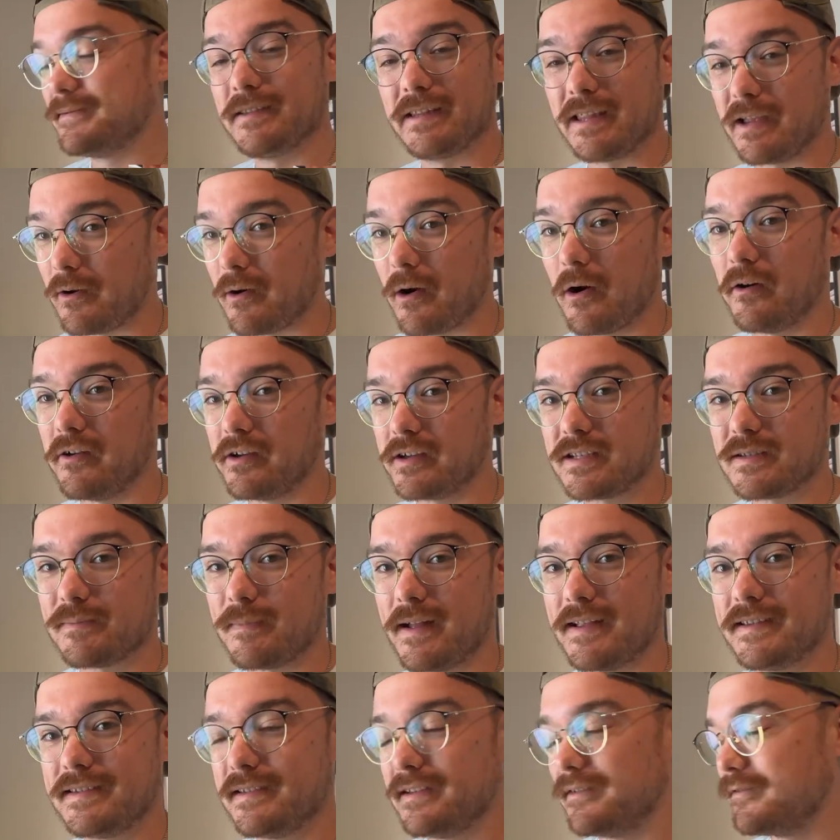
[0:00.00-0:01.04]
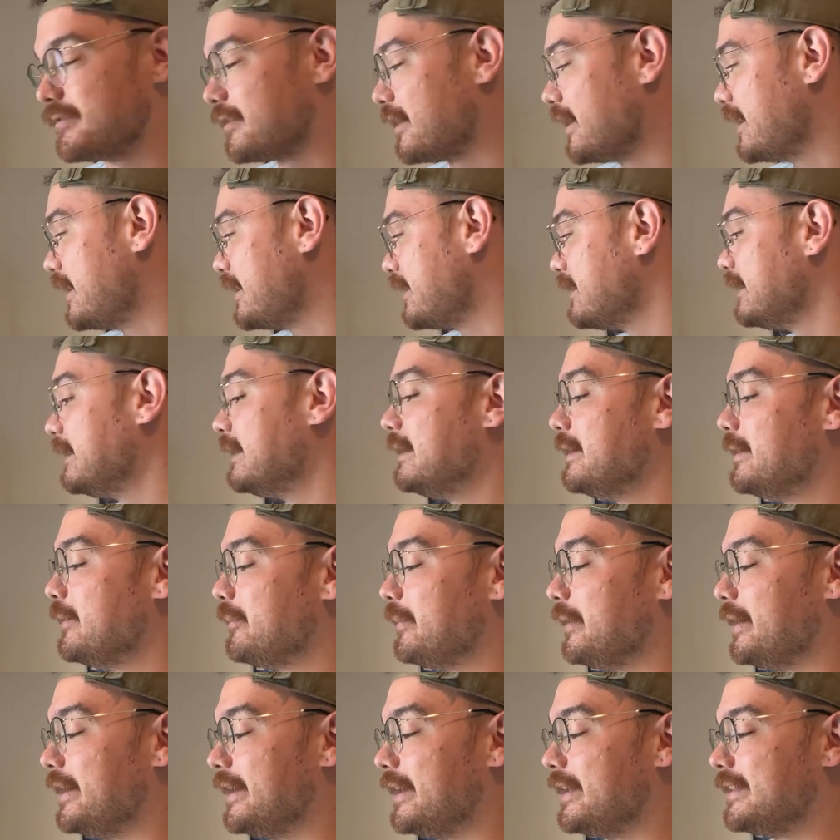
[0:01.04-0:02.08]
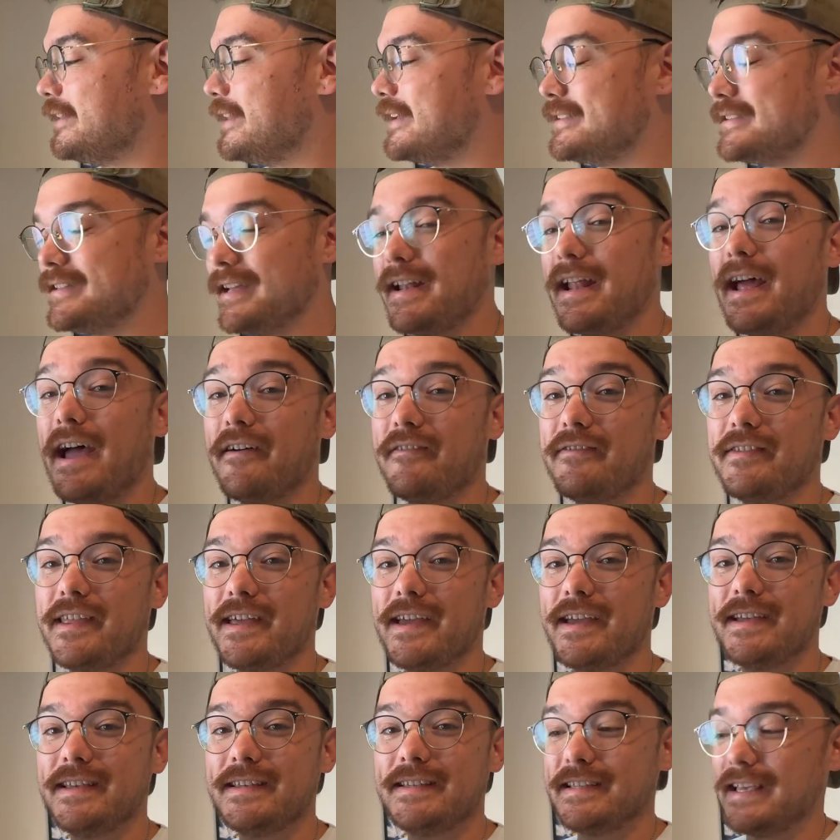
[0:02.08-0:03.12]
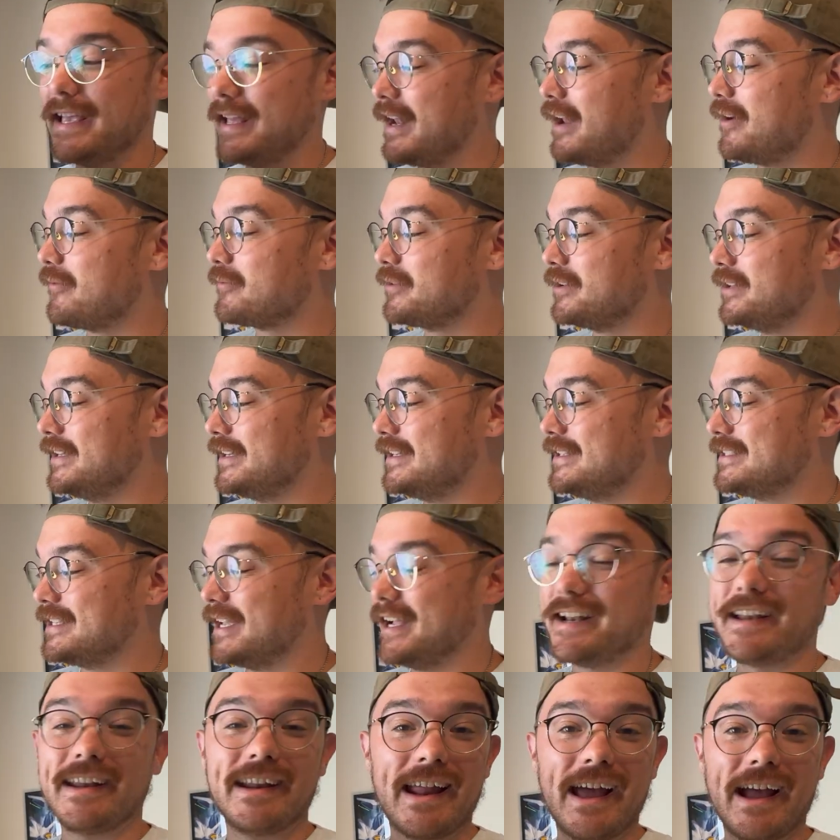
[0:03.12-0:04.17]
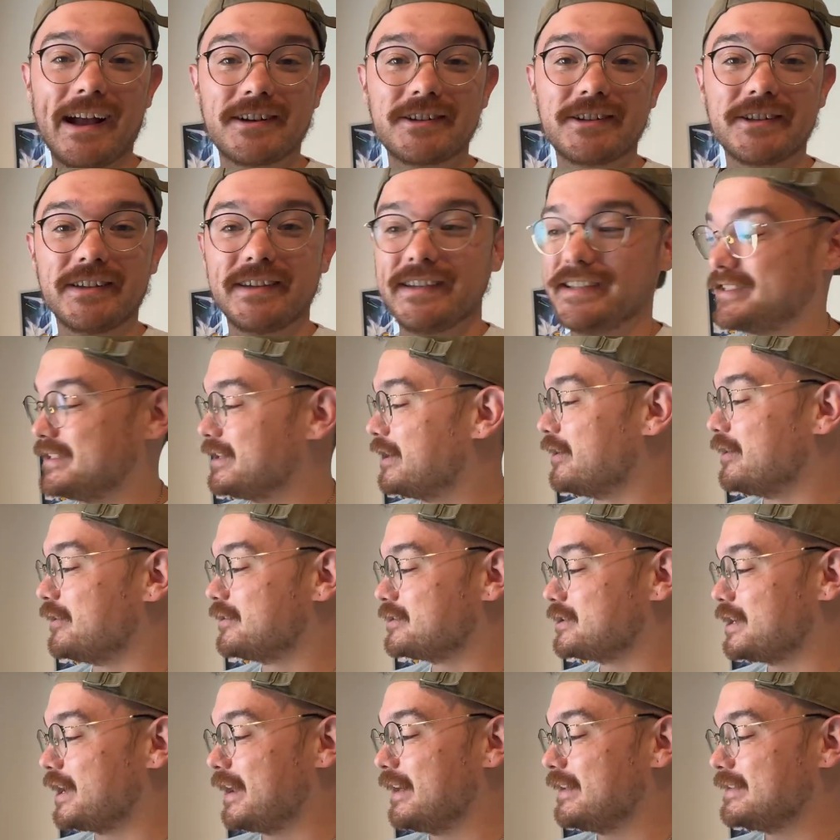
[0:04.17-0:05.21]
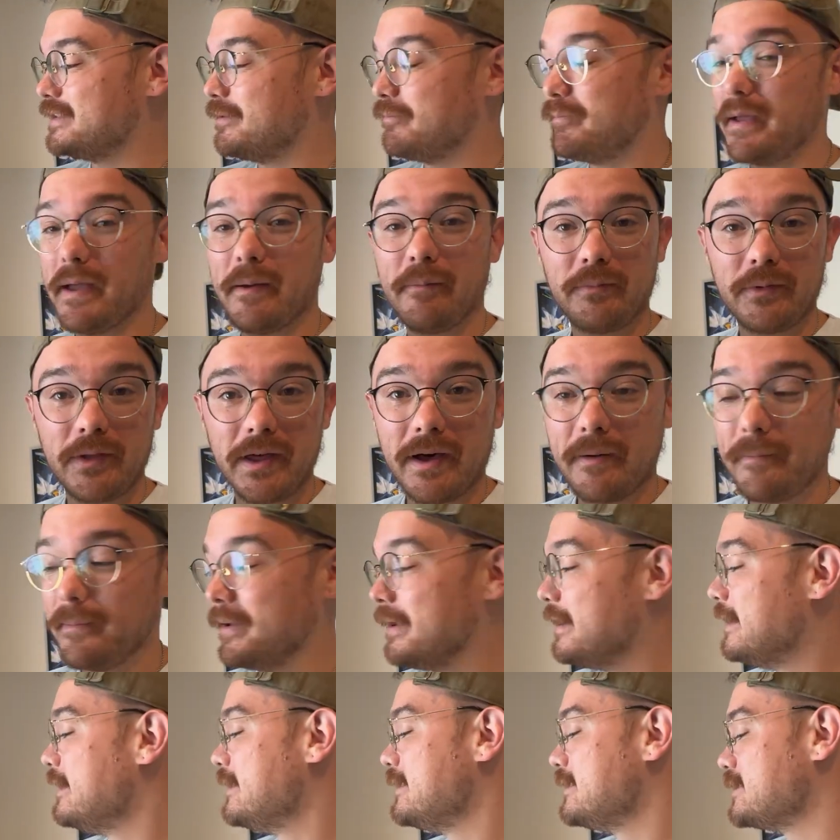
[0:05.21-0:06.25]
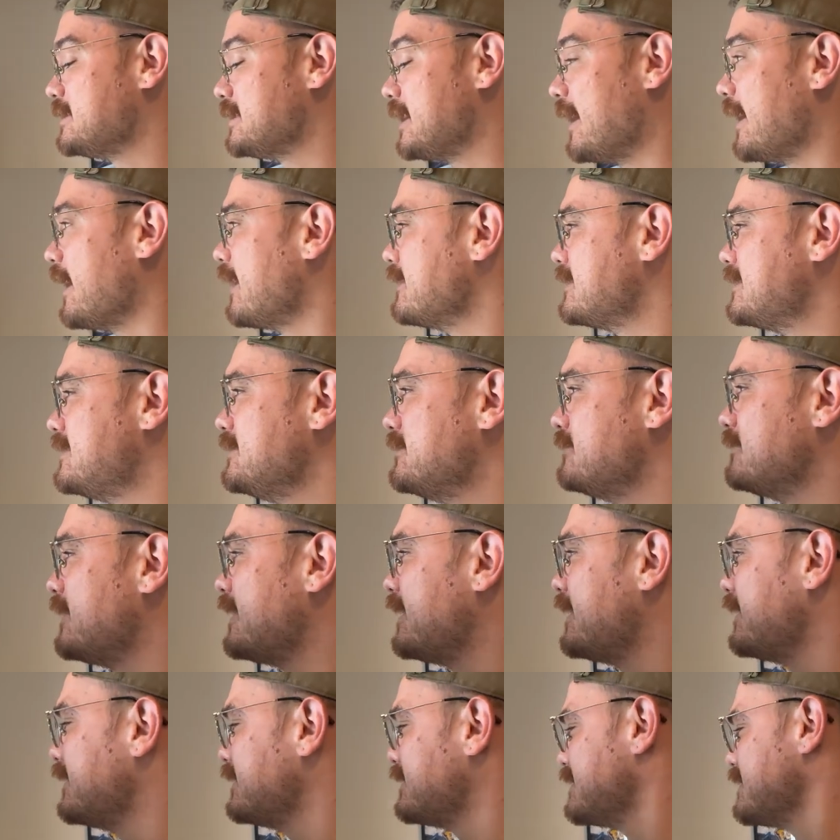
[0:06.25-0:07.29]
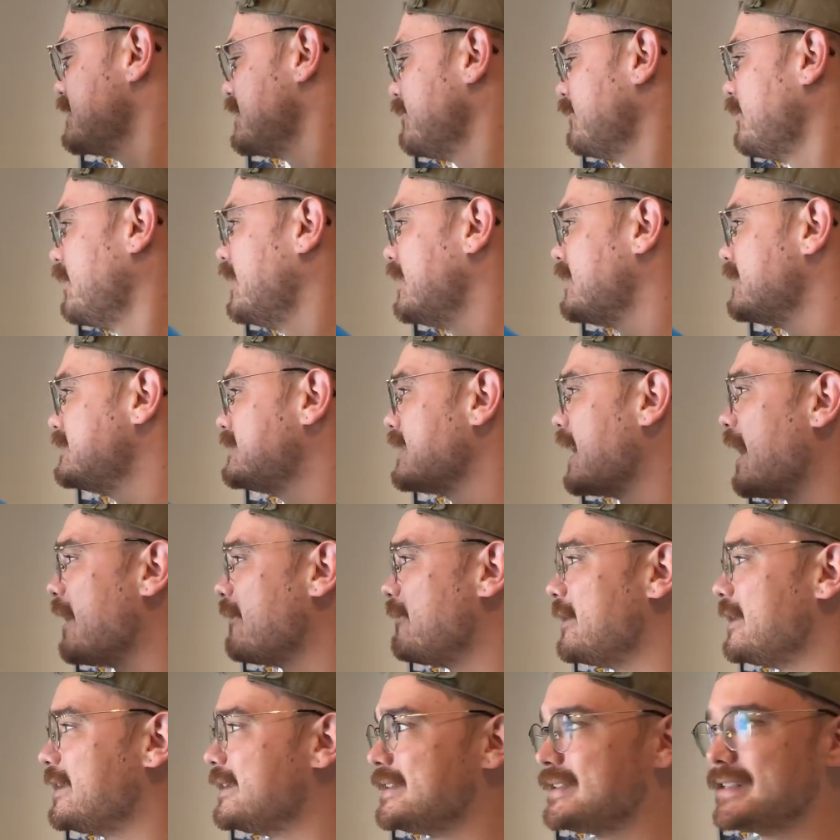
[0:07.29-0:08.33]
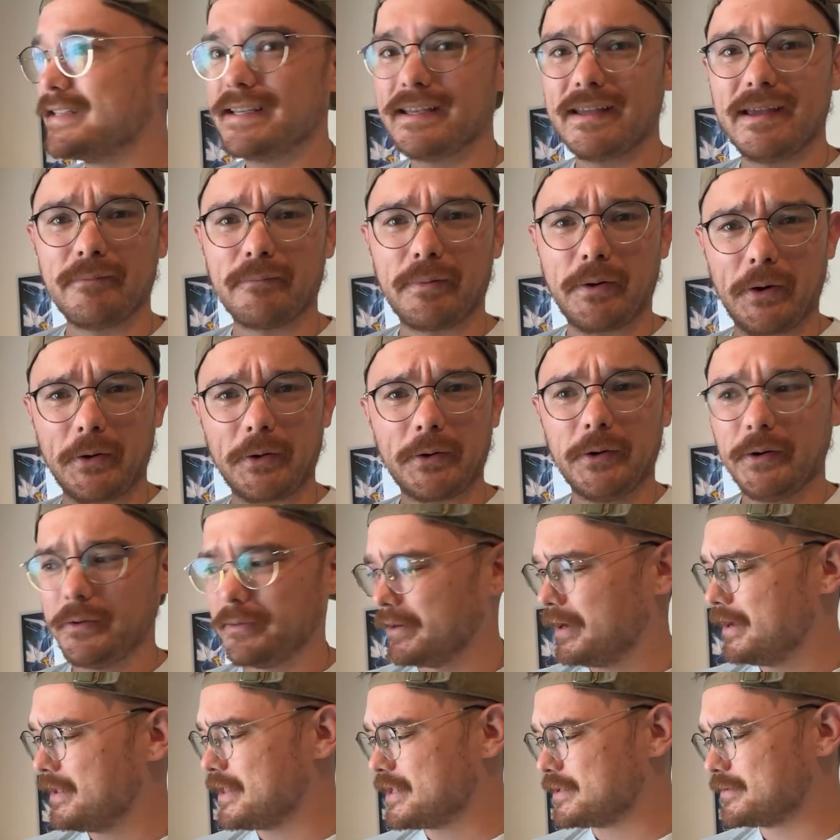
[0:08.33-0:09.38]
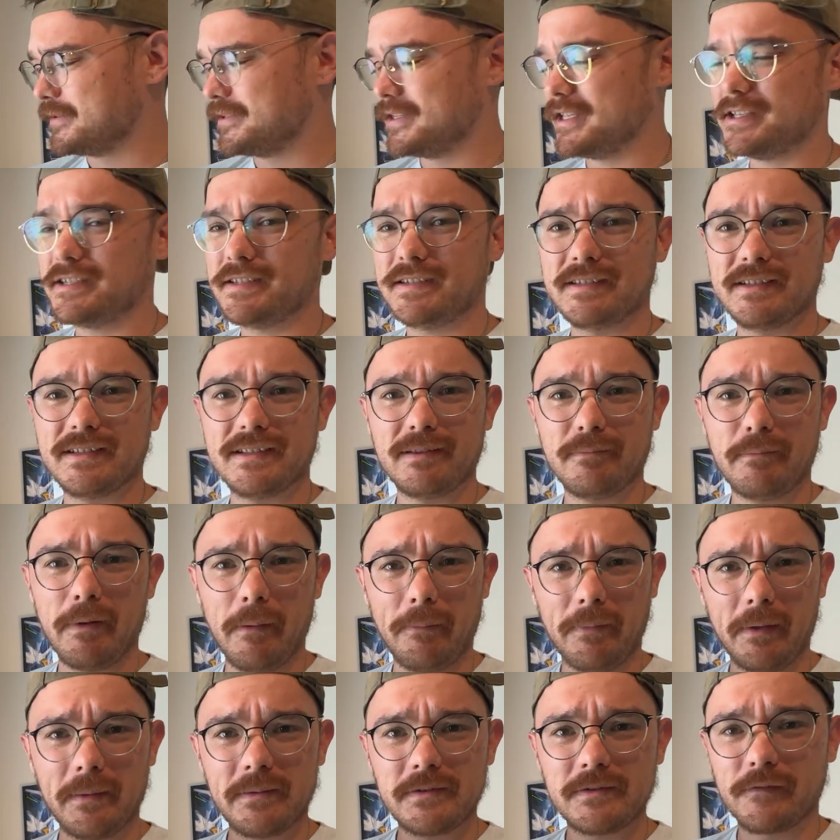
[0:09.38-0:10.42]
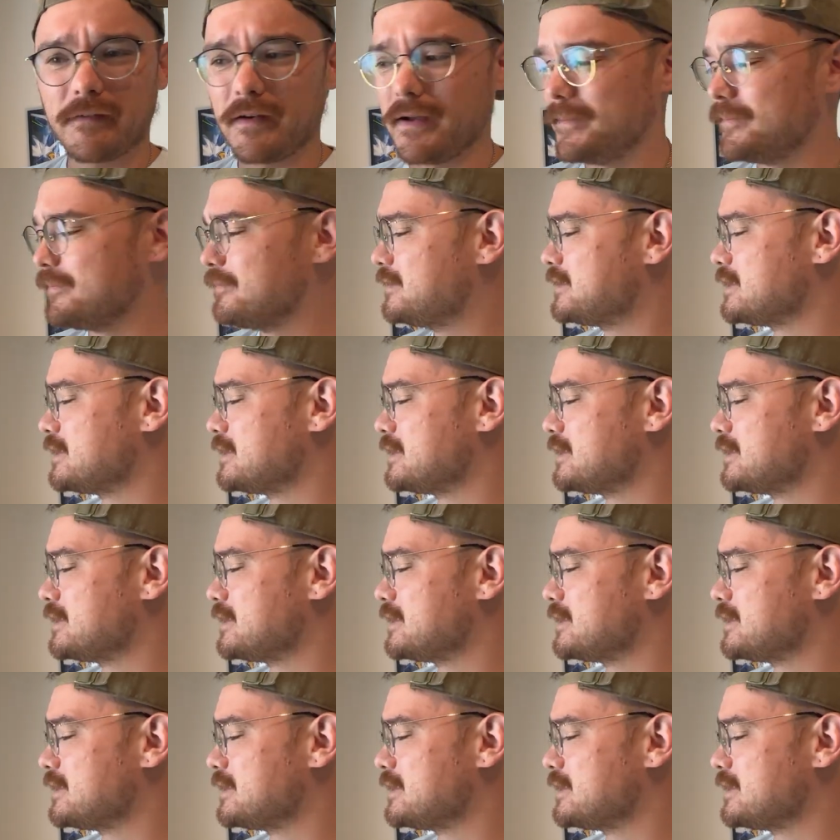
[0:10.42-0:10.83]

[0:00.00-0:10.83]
They're all expensive, right? But they did have this, and I'm really excited actually. So shout out to Piplup. Shout out to what? Diamond and Pearl, right? That's what this Piplup's from.